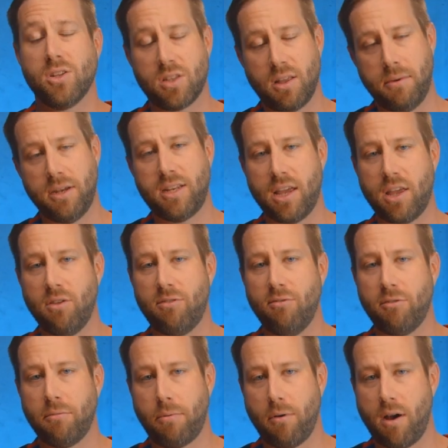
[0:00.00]
So let me take you through
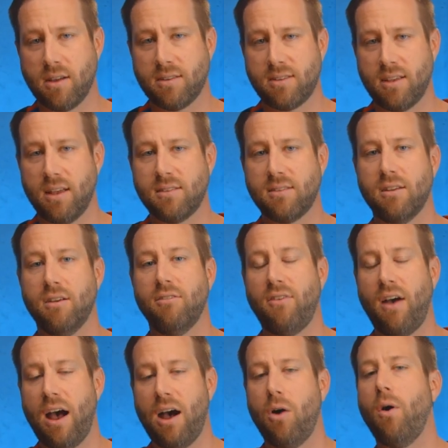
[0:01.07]
the process of
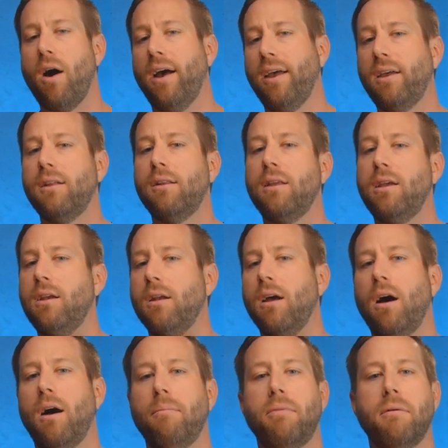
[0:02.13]
how I clean
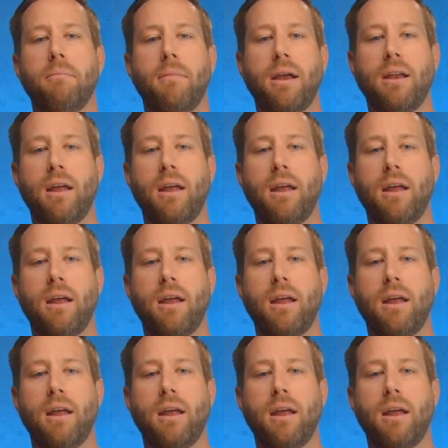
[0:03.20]
up my